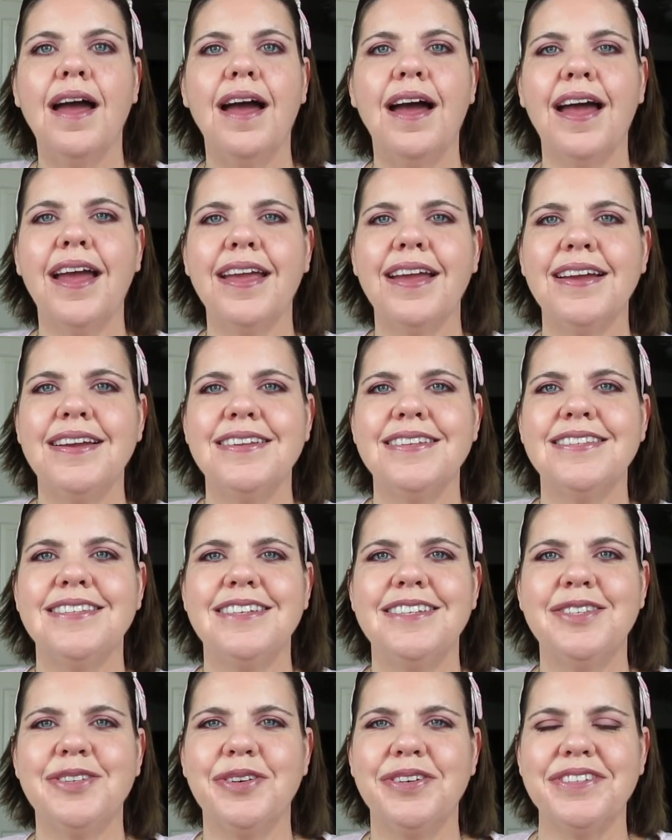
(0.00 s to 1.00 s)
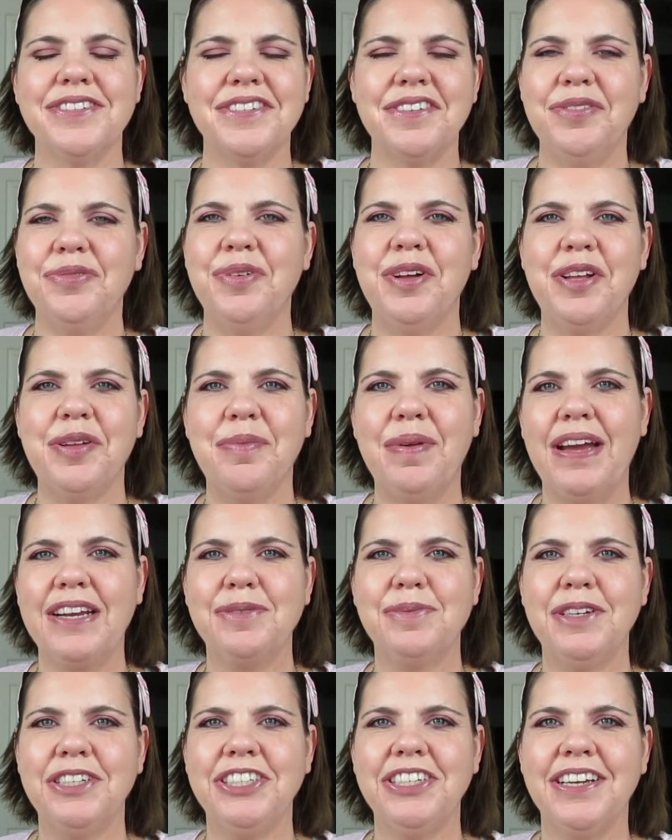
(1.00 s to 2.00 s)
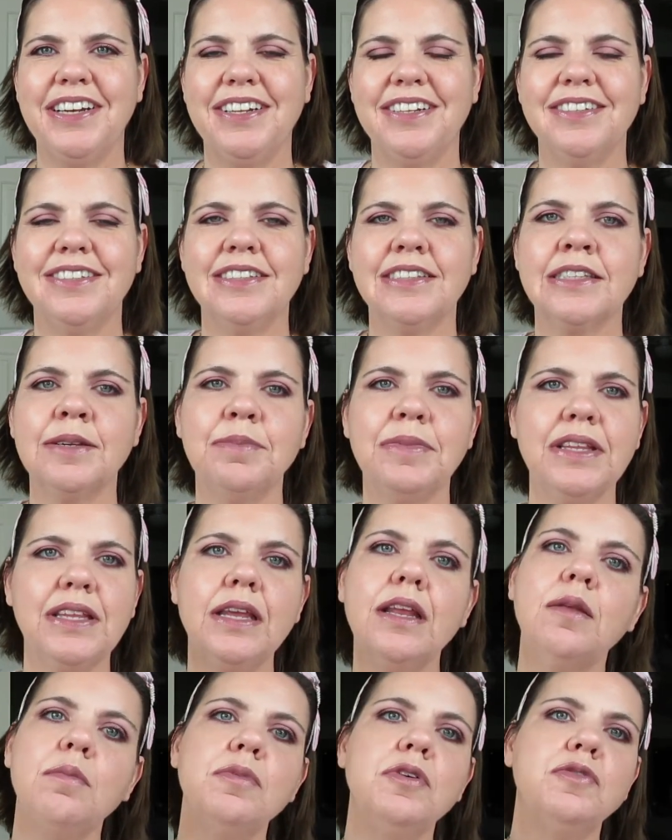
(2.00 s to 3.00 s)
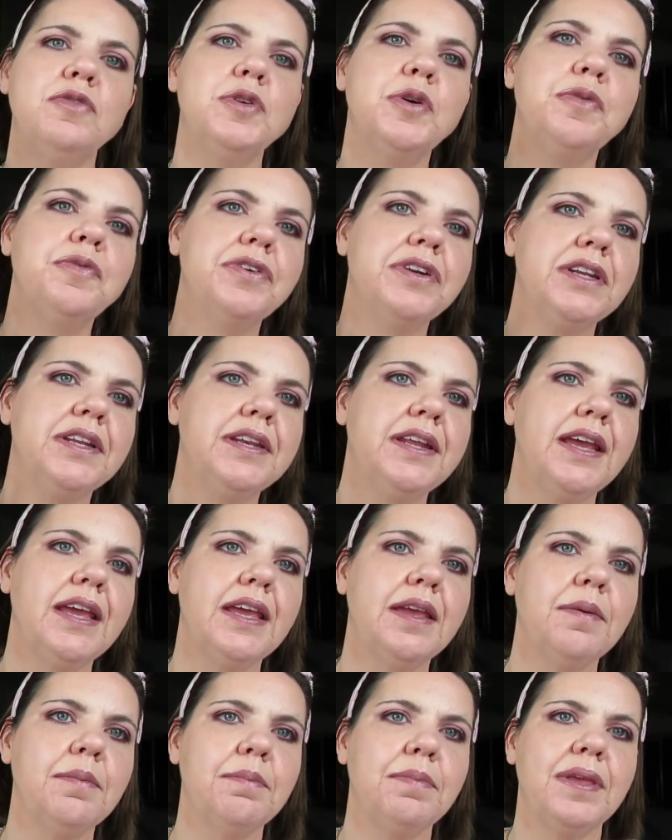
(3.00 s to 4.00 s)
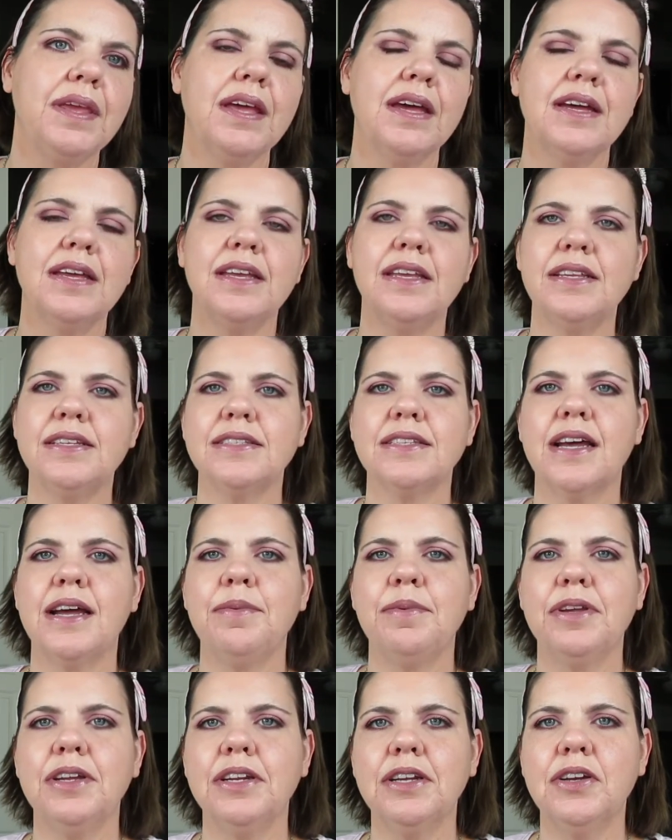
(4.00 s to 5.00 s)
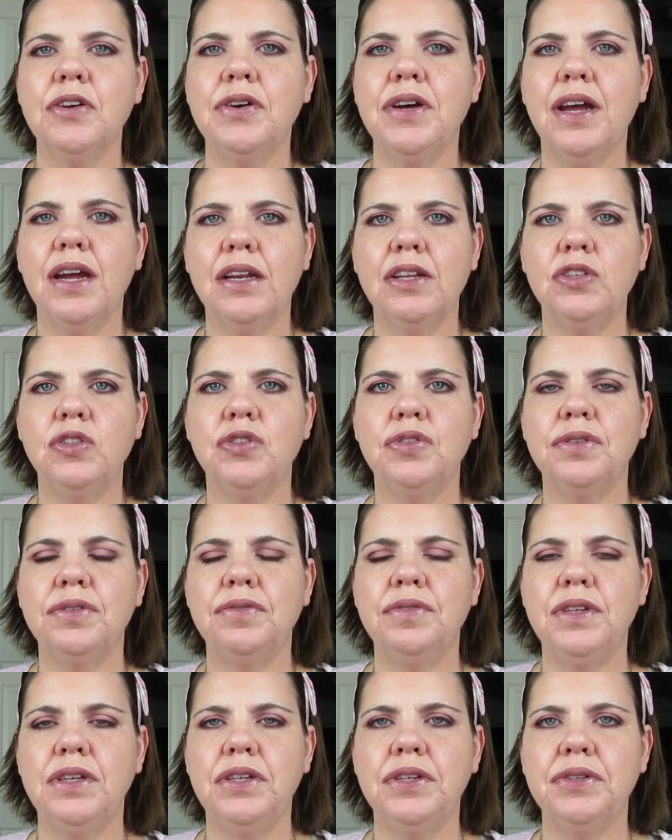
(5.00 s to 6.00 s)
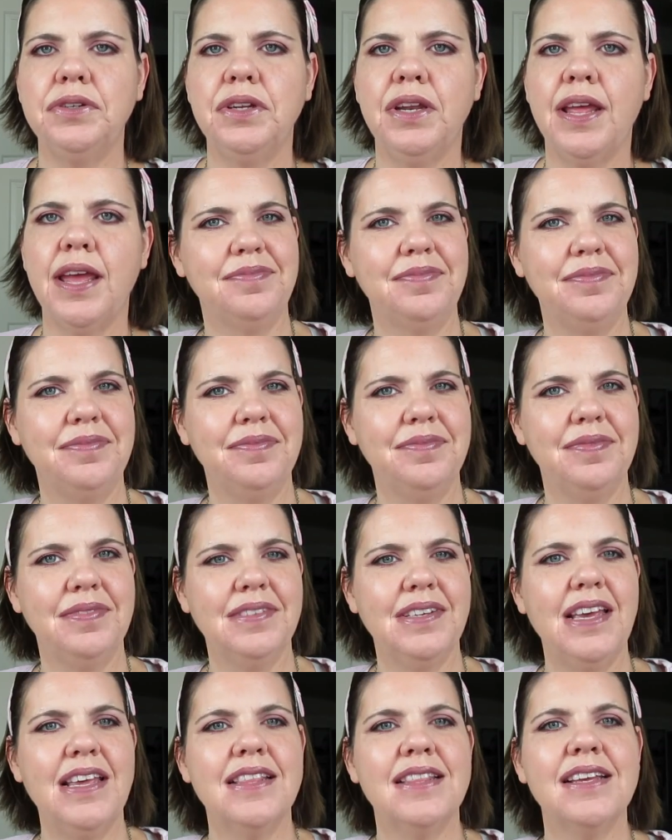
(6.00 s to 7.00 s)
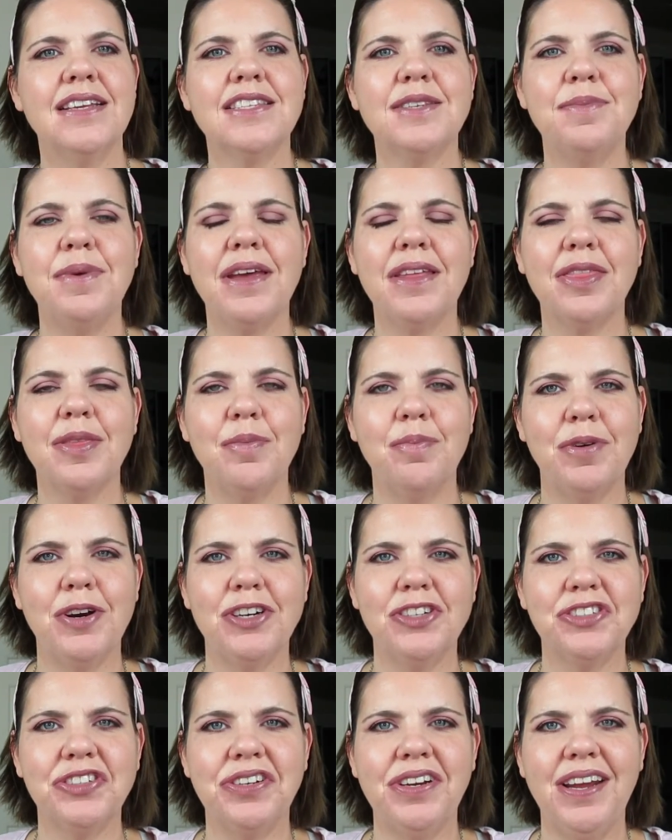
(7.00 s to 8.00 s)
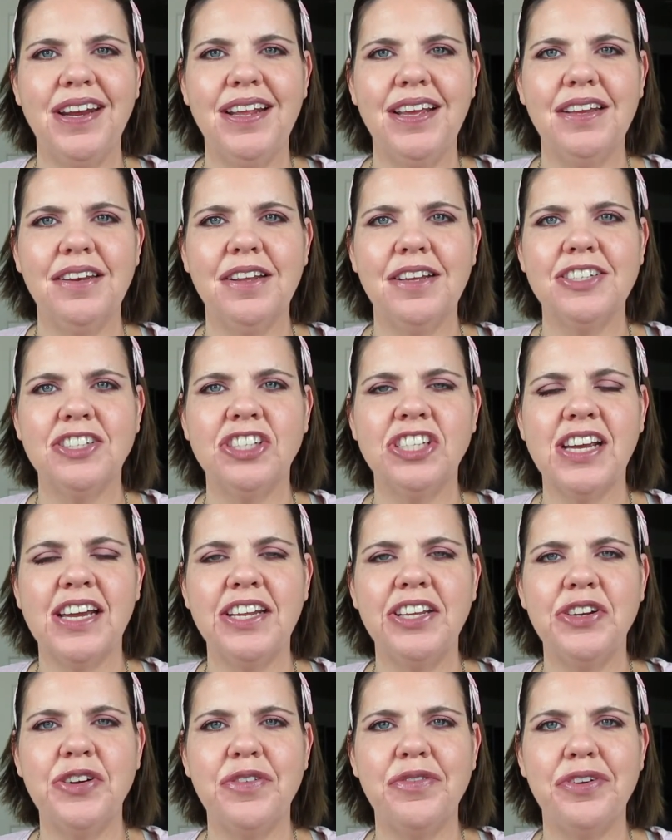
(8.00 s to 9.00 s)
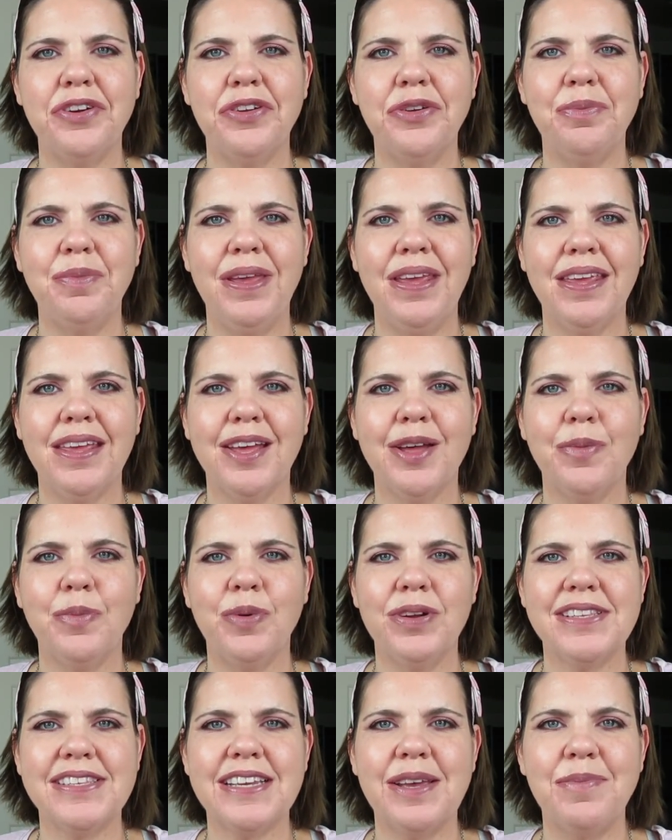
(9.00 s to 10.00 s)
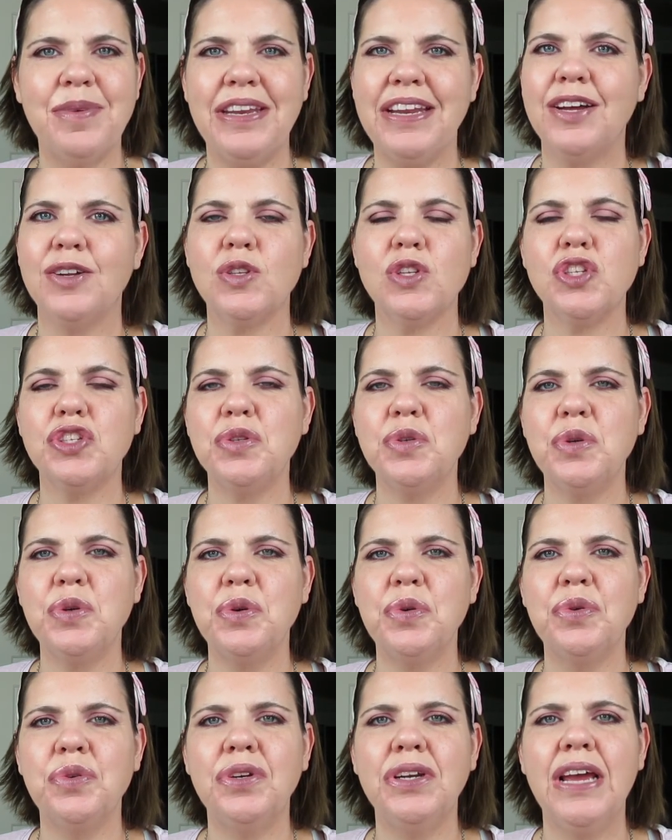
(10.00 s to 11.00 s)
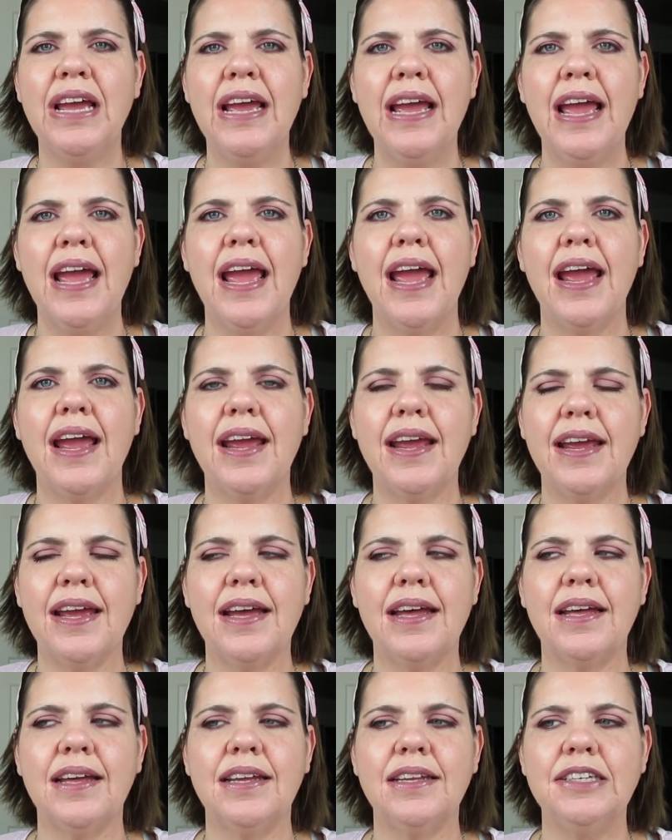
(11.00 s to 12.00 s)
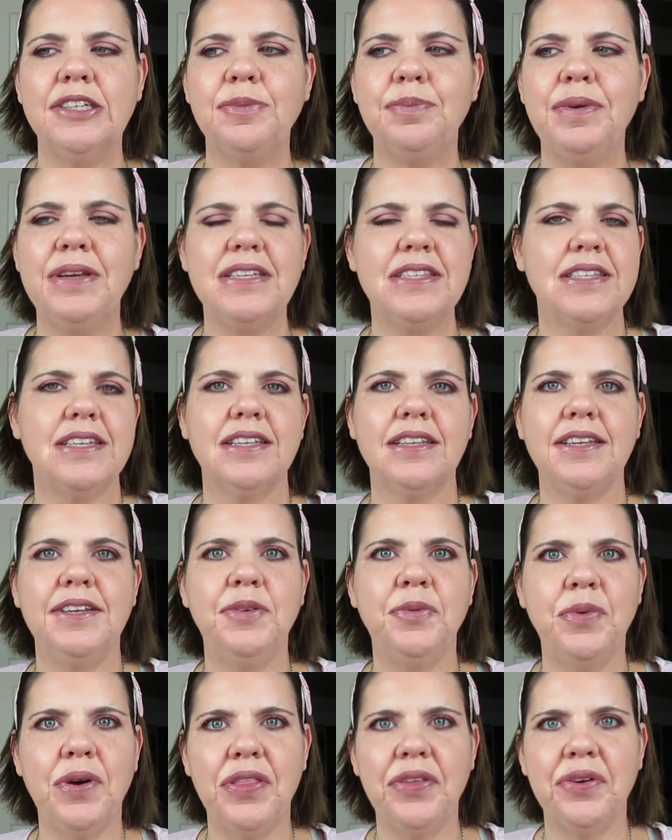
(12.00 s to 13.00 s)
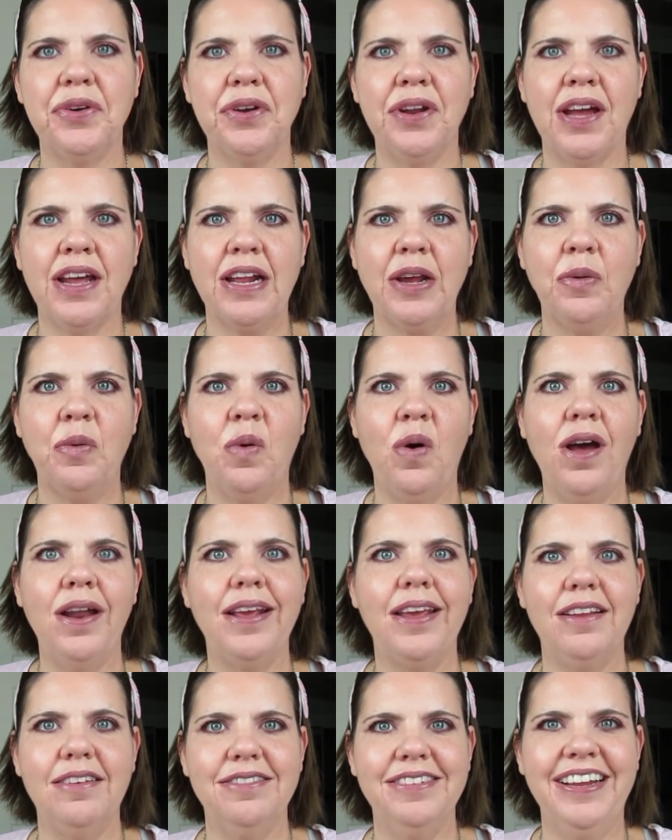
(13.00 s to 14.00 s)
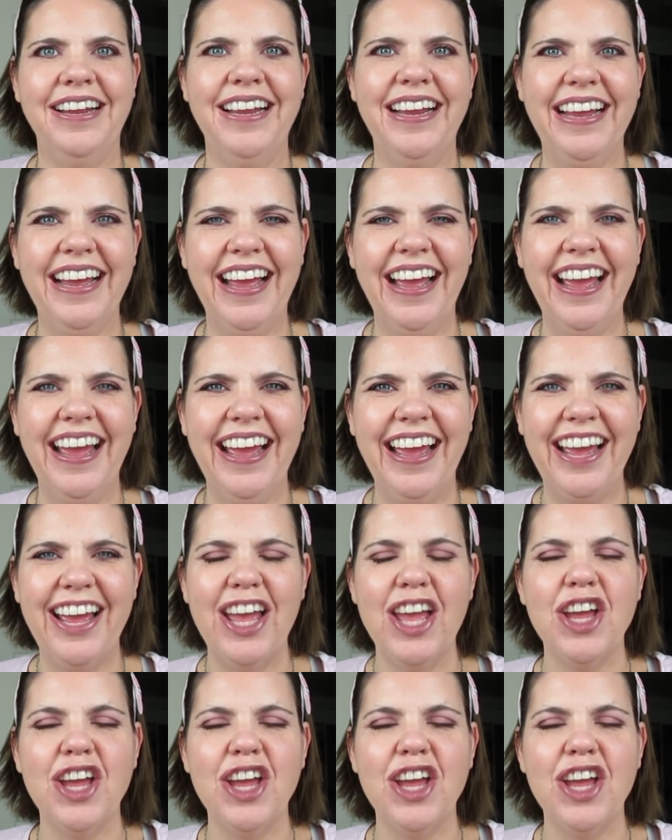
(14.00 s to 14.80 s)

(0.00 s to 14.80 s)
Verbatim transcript: Hi guys, it's Kristen. Welcome back to my channel. So I'm a little moved over today because I'm going to go ahead and do a video today that Samantha March created, chatting over new makeup, what's coming out soon, and basically whether or not I want it.